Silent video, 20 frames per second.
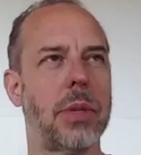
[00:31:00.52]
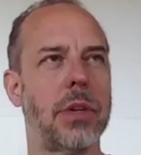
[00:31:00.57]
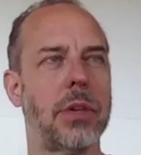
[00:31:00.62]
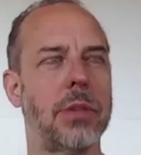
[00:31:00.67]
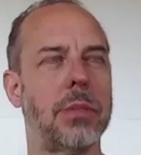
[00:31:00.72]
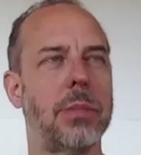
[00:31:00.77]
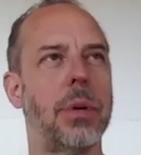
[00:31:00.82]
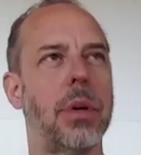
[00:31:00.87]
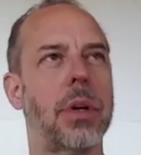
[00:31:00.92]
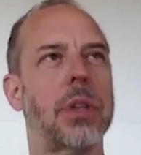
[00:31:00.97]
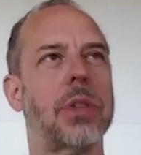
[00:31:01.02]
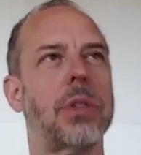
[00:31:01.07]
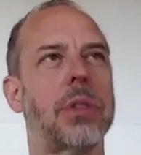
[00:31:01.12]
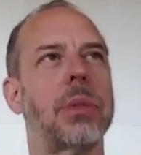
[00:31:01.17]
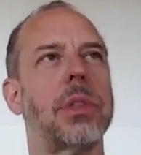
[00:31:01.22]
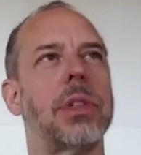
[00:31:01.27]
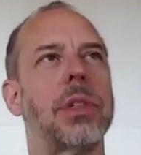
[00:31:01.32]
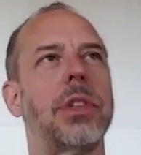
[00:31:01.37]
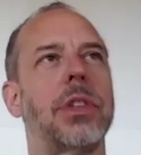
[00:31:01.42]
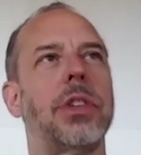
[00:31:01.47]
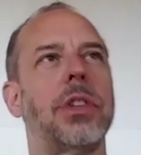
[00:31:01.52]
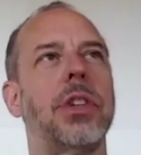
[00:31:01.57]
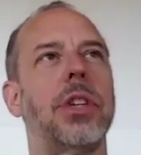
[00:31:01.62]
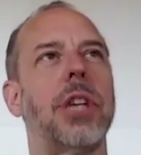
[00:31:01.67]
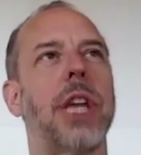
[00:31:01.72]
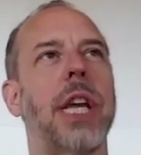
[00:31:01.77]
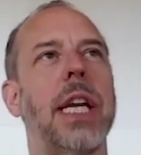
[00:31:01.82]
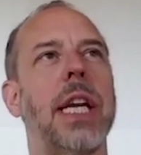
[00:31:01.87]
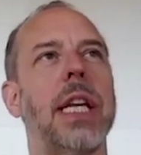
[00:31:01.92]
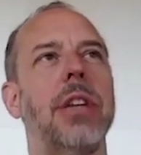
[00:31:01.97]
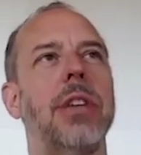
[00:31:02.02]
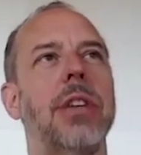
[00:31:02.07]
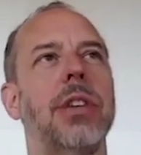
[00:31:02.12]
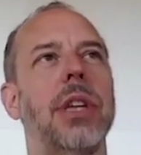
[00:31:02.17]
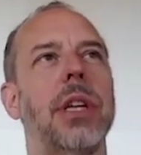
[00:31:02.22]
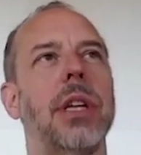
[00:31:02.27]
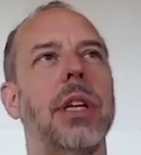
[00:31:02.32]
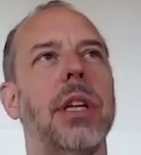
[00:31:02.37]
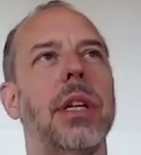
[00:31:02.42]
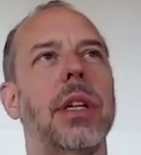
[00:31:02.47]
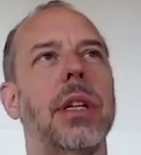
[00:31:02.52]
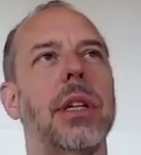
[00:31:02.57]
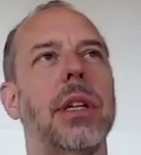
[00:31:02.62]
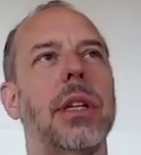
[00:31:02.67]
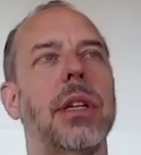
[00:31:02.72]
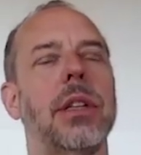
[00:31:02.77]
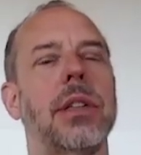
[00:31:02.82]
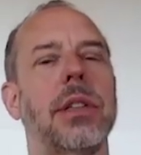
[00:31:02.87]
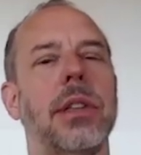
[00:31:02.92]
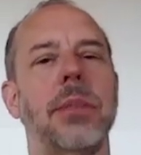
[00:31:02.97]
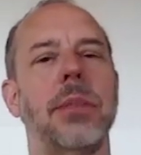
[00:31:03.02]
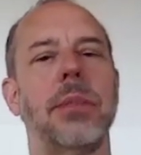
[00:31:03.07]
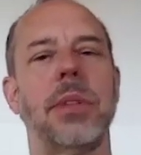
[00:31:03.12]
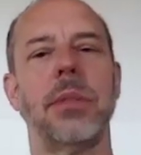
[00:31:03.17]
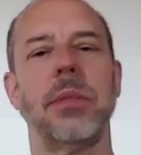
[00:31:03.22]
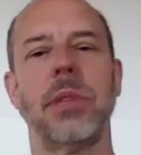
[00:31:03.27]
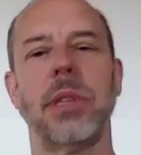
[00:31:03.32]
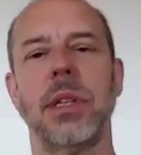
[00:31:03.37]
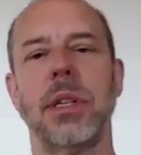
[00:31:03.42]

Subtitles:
books was this change in symptoms and